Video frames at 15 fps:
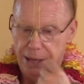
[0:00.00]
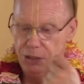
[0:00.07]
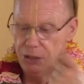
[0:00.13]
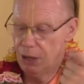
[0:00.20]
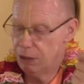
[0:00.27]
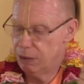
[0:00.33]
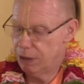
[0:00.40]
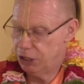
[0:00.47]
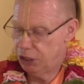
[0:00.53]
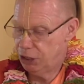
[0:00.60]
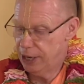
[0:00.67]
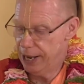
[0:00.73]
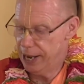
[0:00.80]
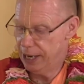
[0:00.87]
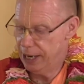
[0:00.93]
So
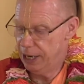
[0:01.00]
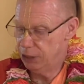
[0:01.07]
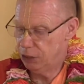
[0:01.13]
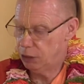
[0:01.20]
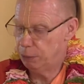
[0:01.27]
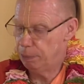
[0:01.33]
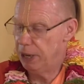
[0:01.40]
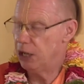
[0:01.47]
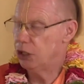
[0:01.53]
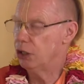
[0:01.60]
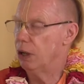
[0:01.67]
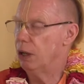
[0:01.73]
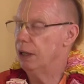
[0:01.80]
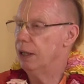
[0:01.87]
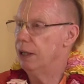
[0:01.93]
Krishna is
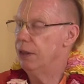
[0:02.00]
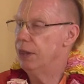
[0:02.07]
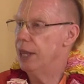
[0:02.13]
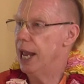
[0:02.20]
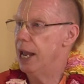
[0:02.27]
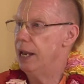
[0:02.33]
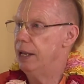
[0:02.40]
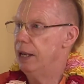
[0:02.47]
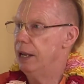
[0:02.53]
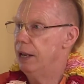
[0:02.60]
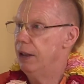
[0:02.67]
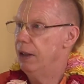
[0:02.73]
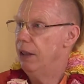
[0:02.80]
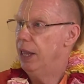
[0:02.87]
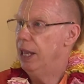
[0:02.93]
special then,
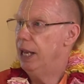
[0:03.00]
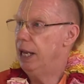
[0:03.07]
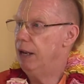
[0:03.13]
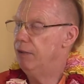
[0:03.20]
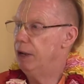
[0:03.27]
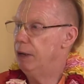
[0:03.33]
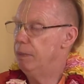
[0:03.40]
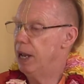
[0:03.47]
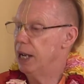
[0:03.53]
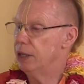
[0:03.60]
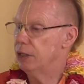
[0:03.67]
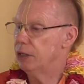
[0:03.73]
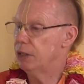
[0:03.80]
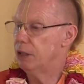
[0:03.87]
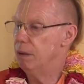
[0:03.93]
even
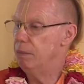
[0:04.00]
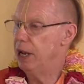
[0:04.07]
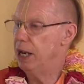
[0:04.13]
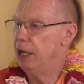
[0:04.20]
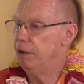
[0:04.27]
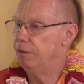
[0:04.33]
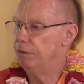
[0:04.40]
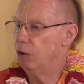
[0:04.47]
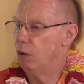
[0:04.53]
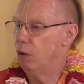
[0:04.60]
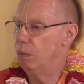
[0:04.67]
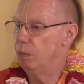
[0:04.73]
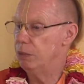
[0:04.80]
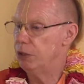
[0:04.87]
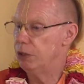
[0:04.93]
amongst the many
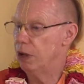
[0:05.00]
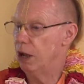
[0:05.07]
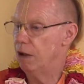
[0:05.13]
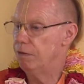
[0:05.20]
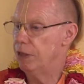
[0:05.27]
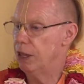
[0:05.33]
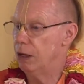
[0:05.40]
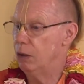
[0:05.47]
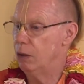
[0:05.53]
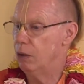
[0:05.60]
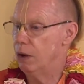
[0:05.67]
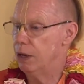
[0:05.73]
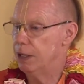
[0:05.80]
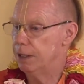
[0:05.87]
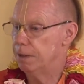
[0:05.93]
forms of the
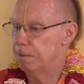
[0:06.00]
Lord.